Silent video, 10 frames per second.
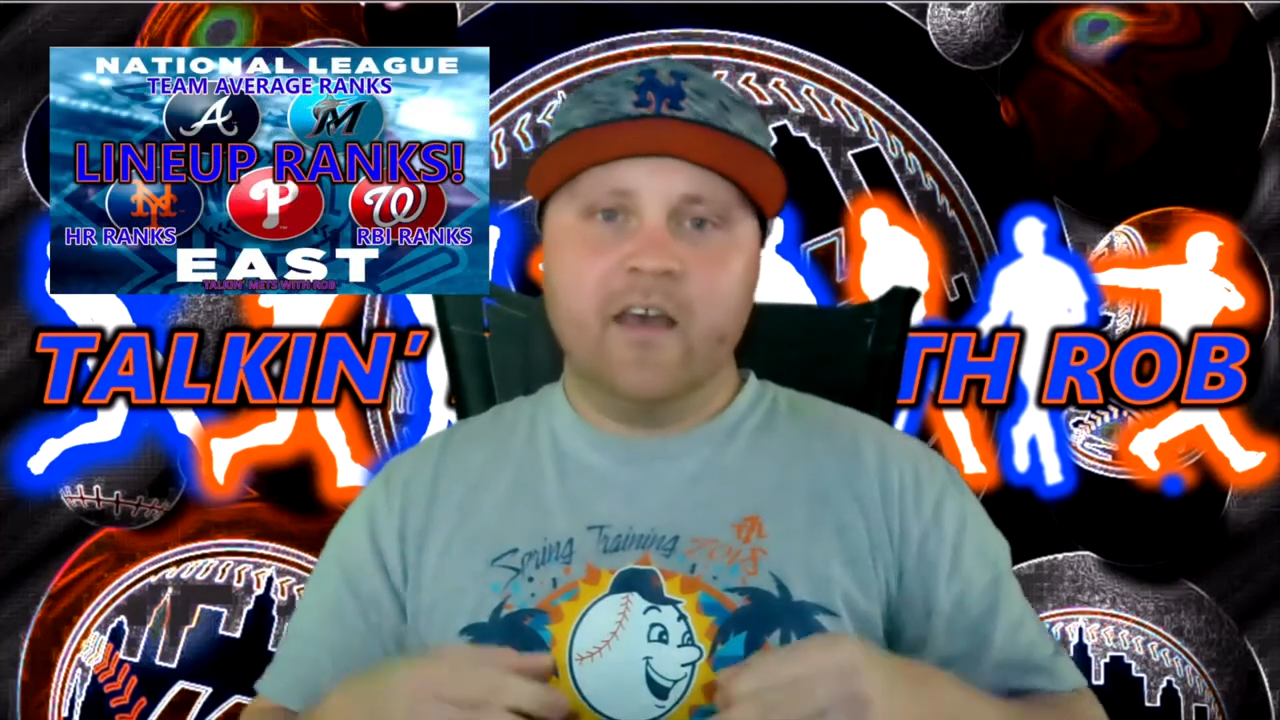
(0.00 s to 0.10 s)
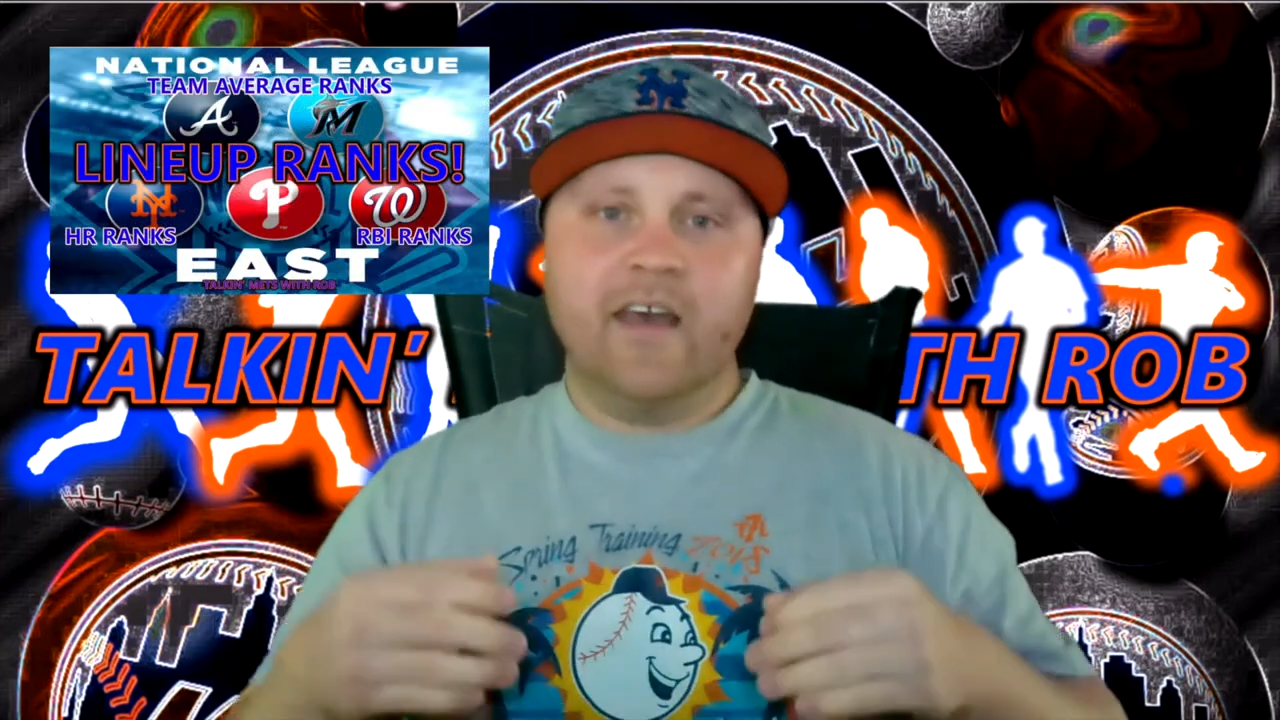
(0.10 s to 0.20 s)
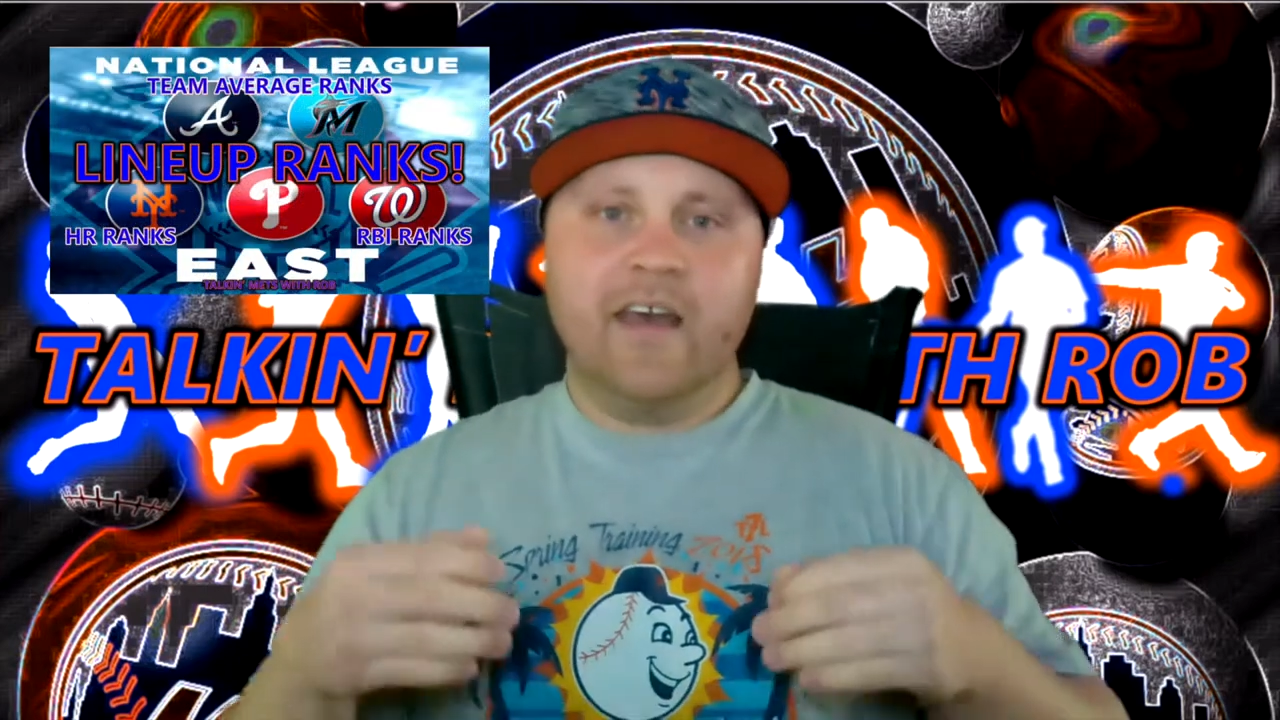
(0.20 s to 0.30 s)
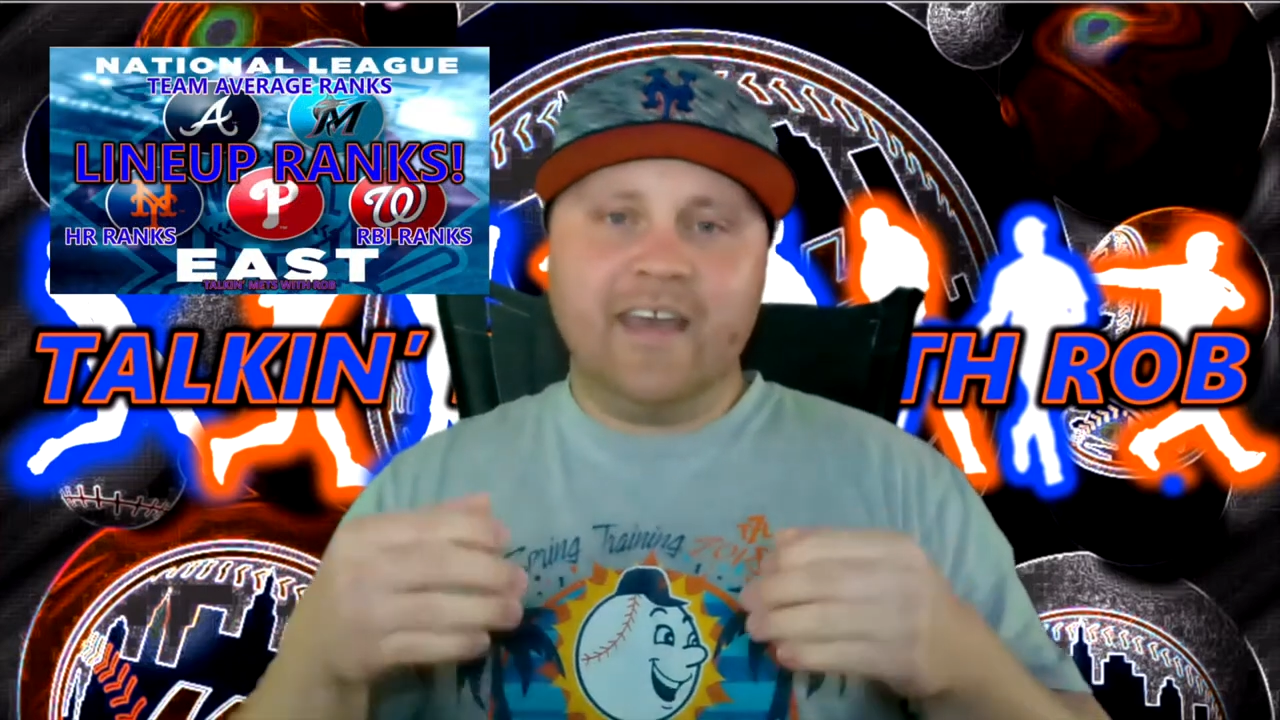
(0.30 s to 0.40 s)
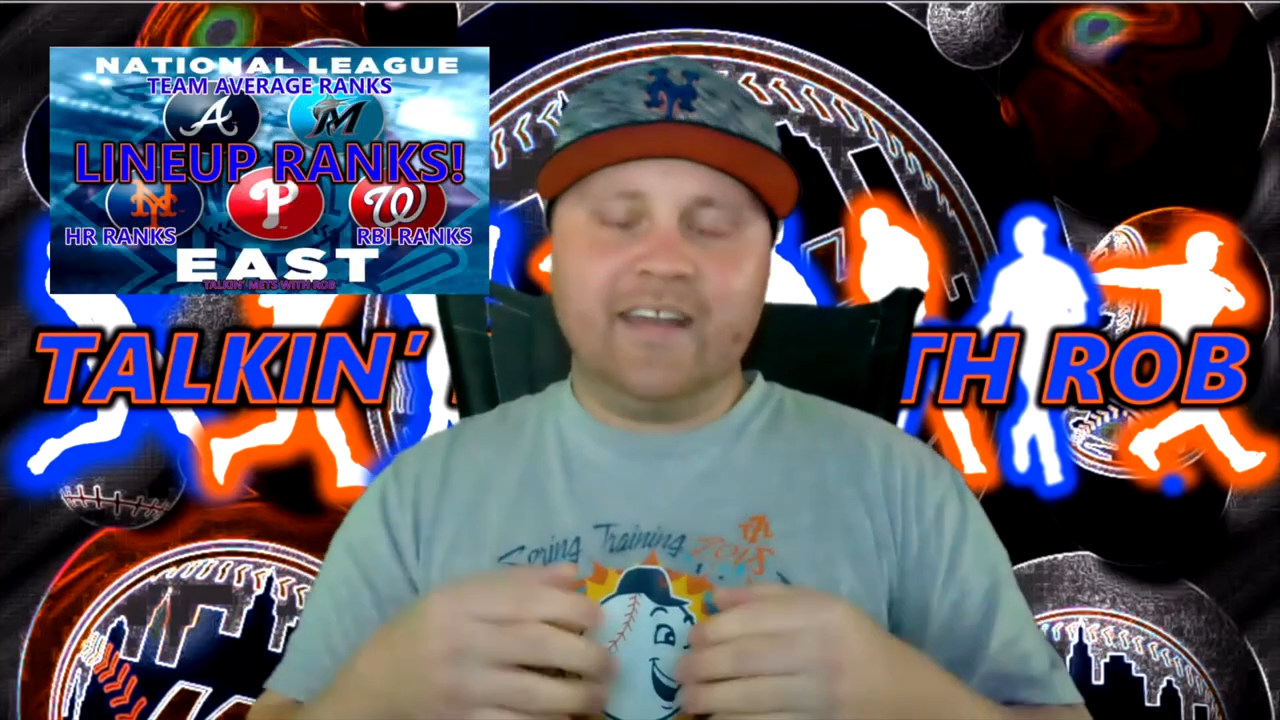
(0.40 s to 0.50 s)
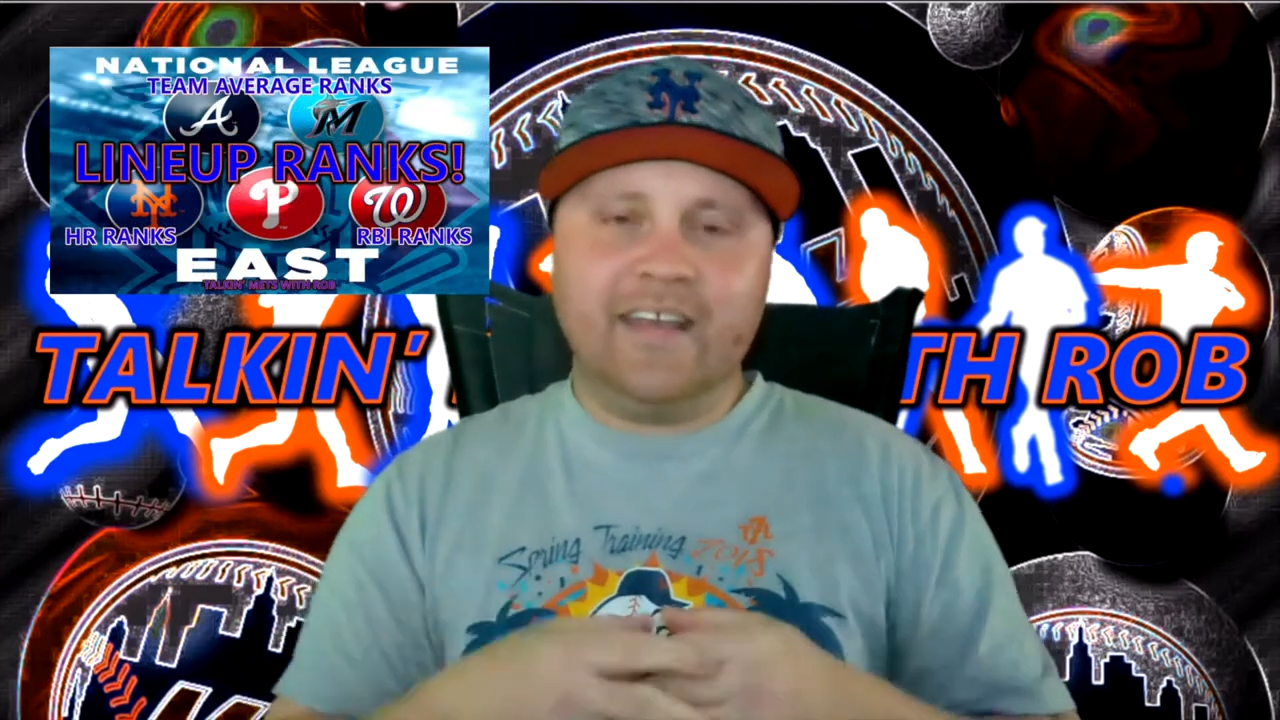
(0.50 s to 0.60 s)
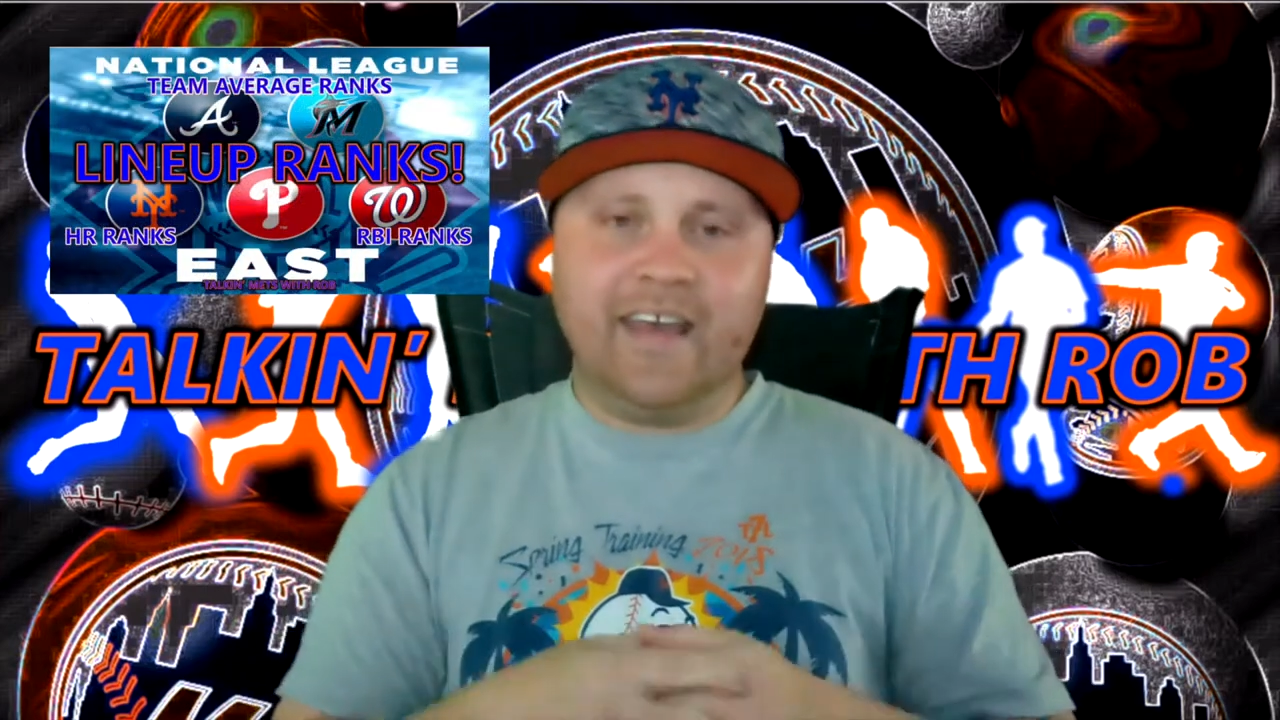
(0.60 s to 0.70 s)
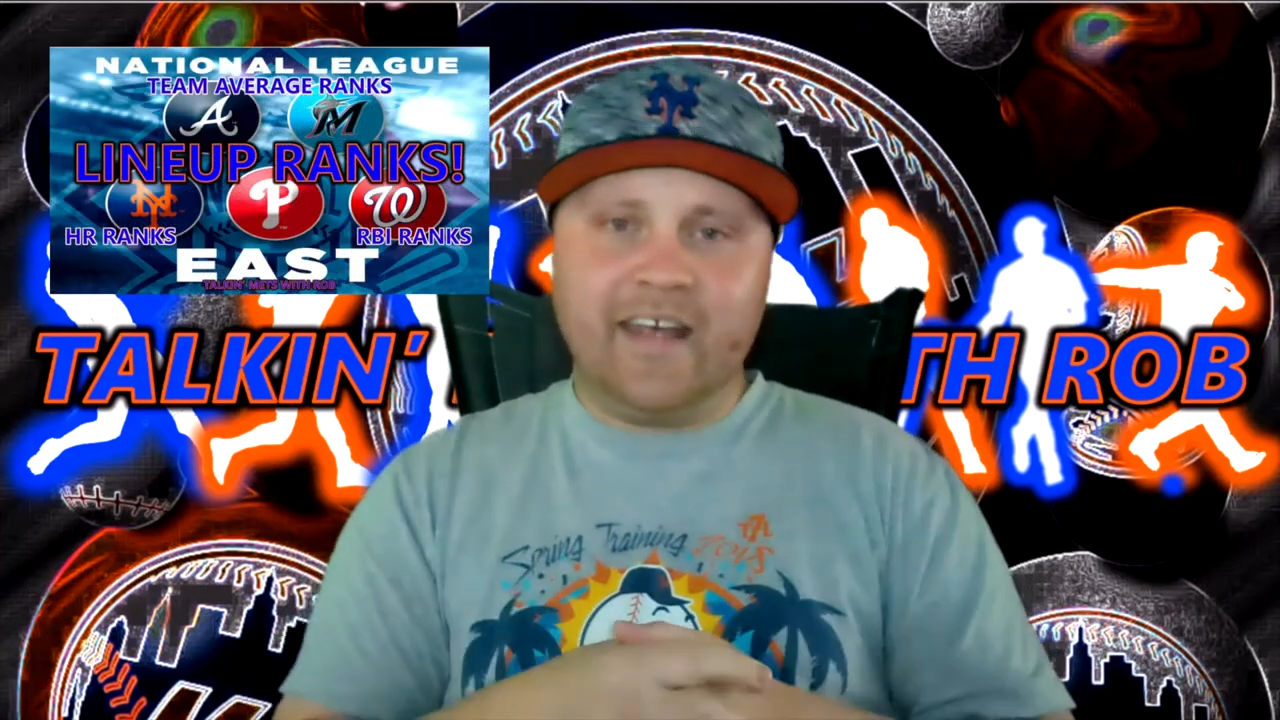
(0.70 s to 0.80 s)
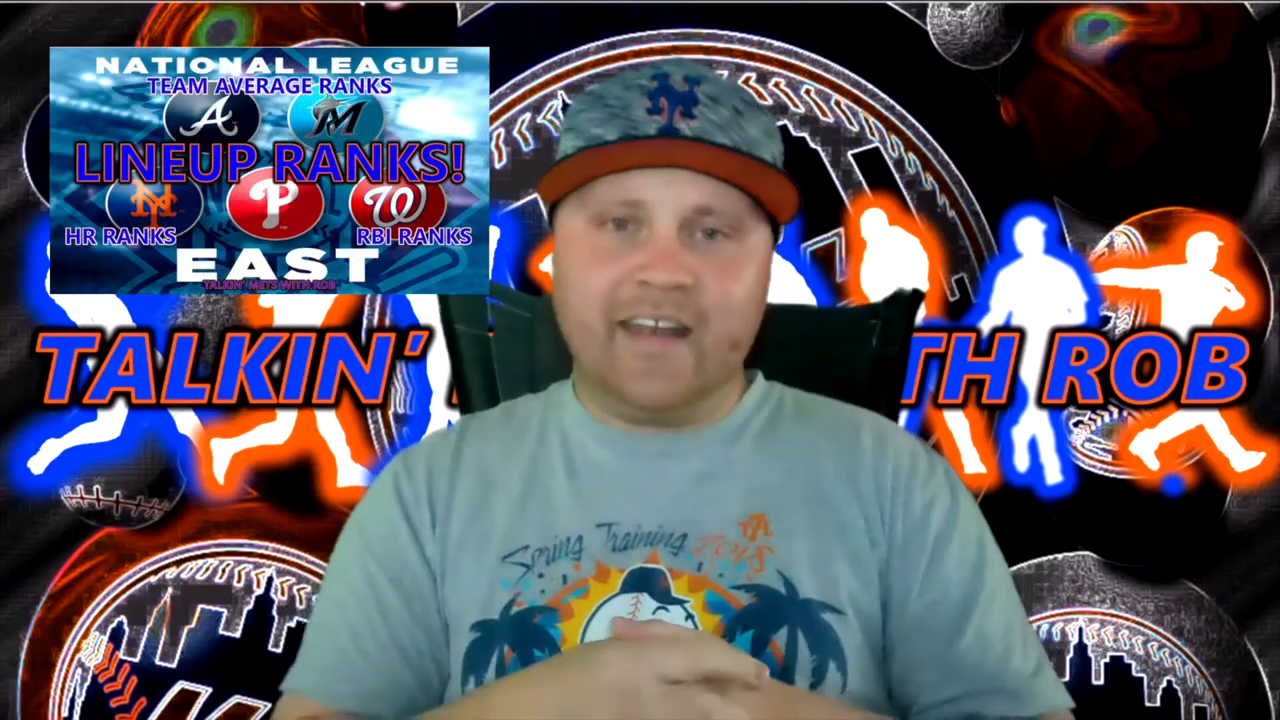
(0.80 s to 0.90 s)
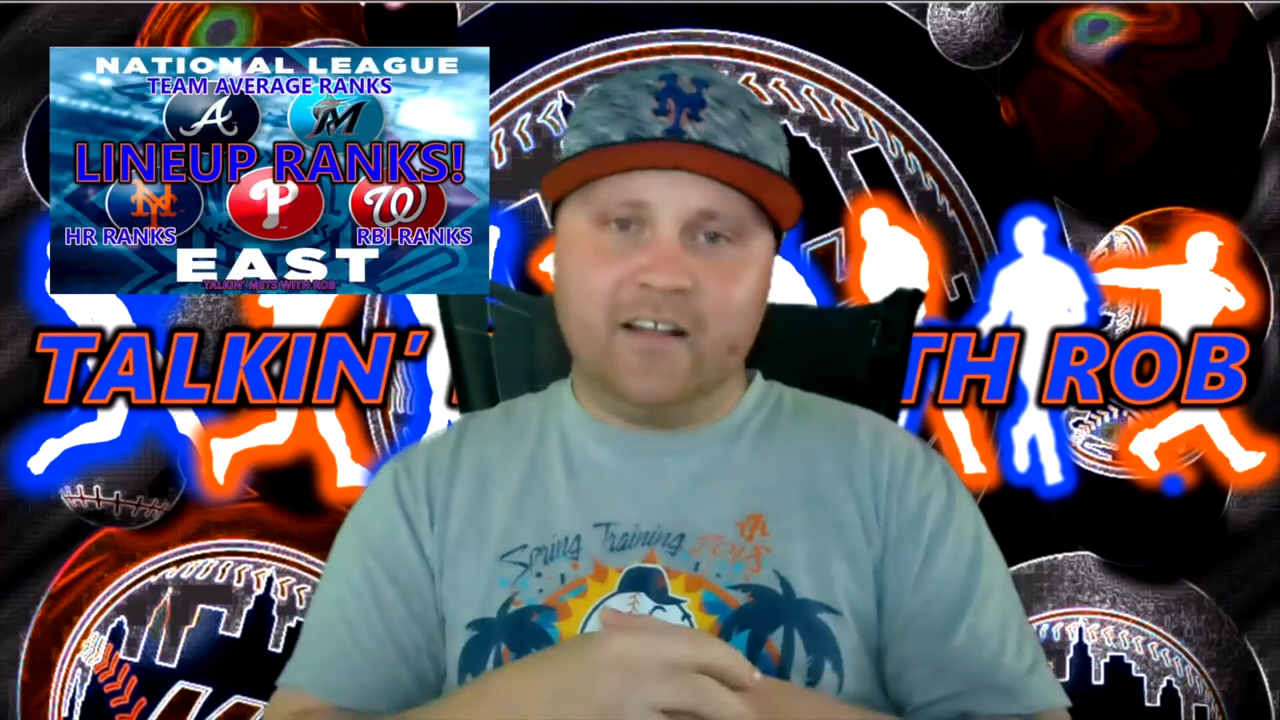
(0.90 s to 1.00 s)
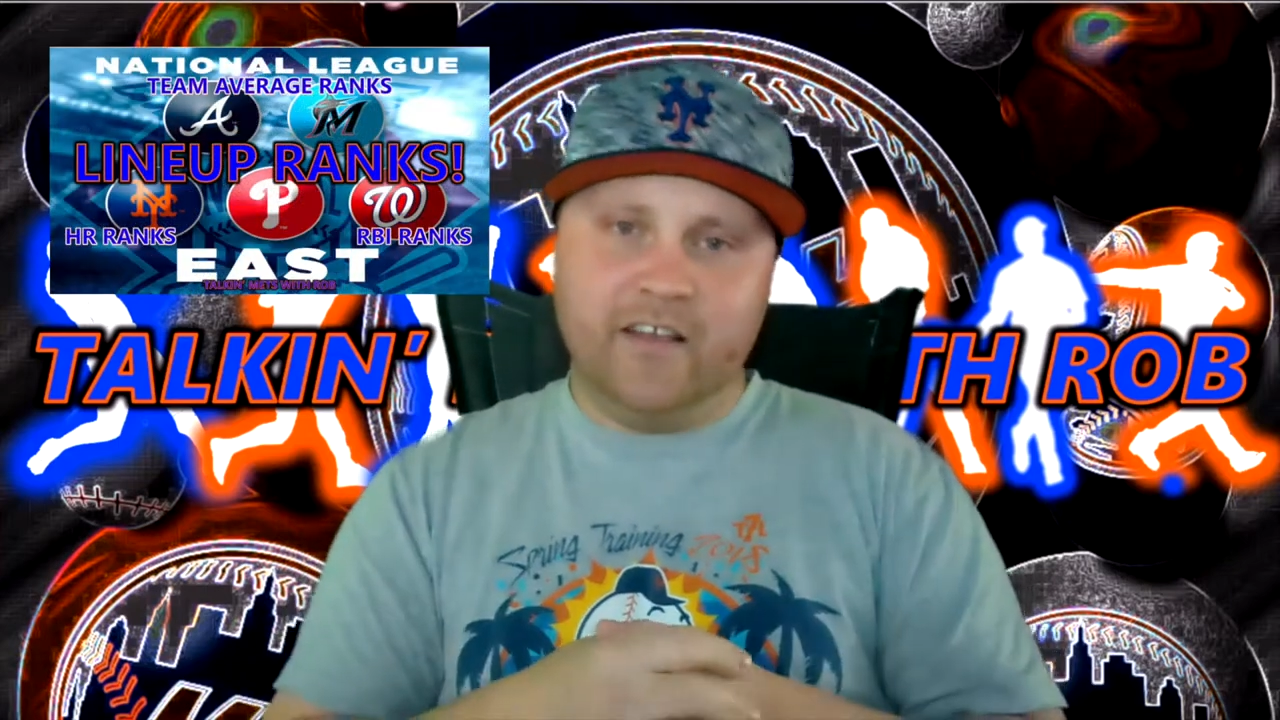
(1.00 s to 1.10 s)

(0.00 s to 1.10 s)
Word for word: in the NL